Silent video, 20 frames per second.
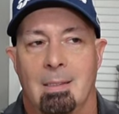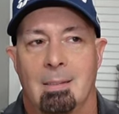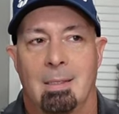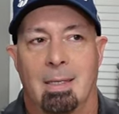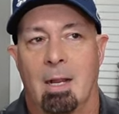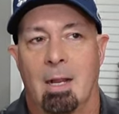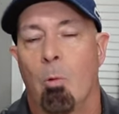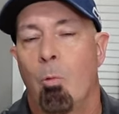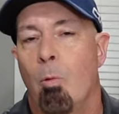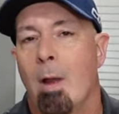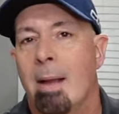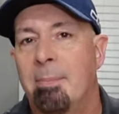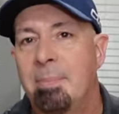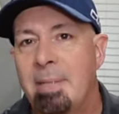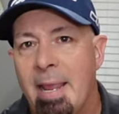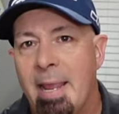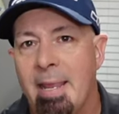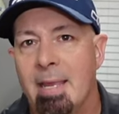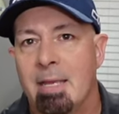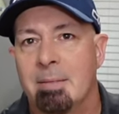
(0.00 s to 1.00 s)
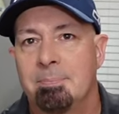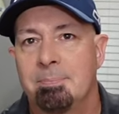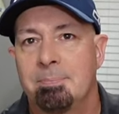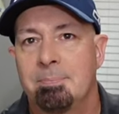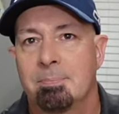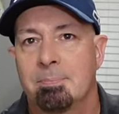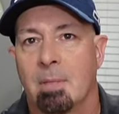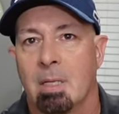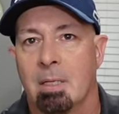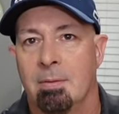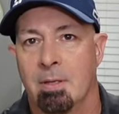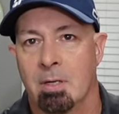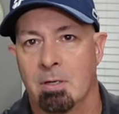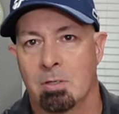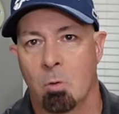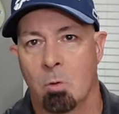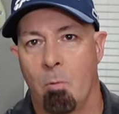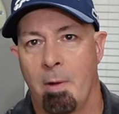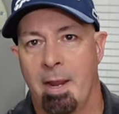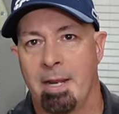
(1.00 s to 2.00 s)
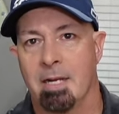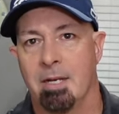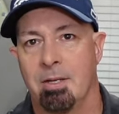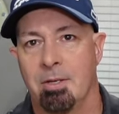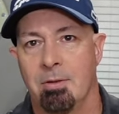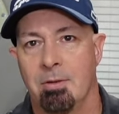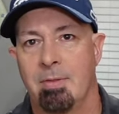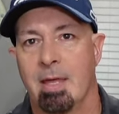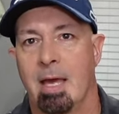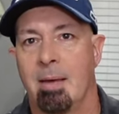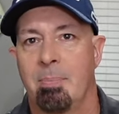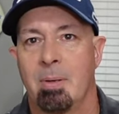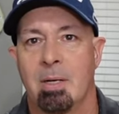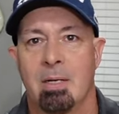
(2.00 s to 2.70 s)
like a webcam, and there's a way to do that,